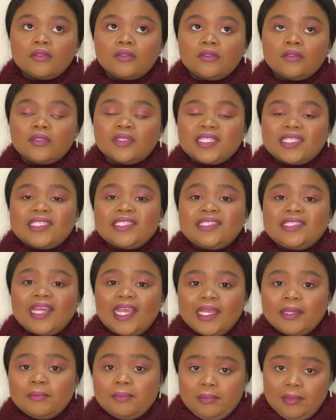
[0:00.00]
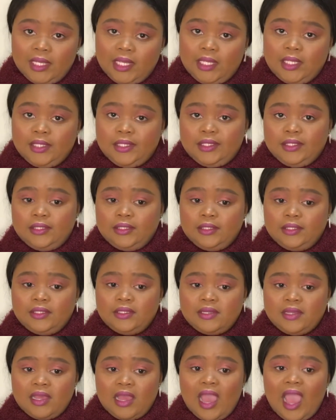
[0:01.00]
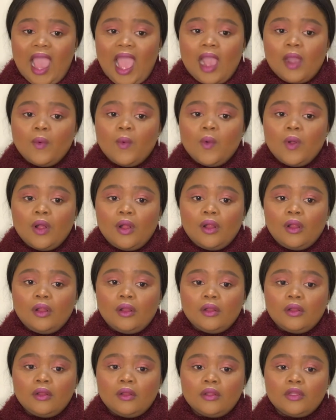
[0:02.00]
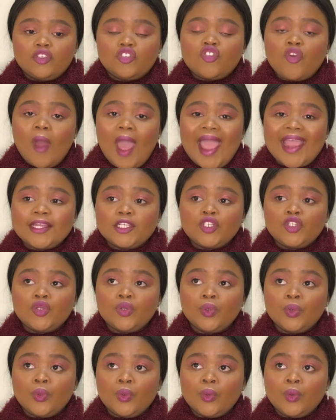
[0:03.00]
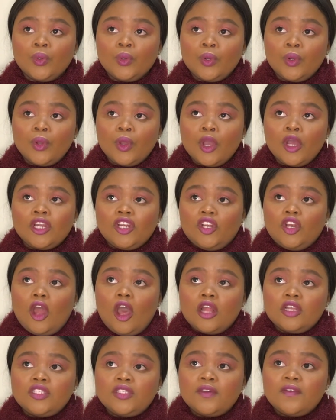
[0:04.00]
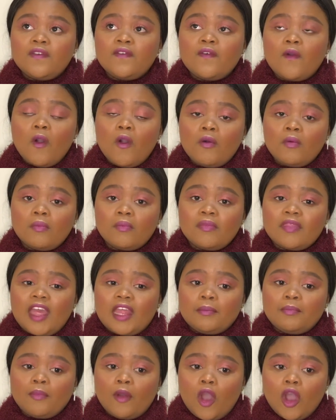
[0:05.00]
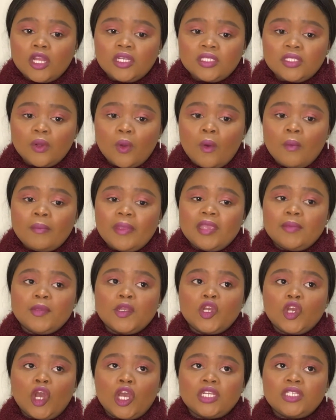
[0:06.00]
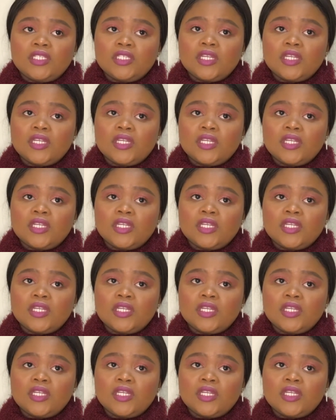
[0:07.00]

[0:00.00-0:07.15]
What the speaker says: the same me, I will try to not form that bond, or maybe not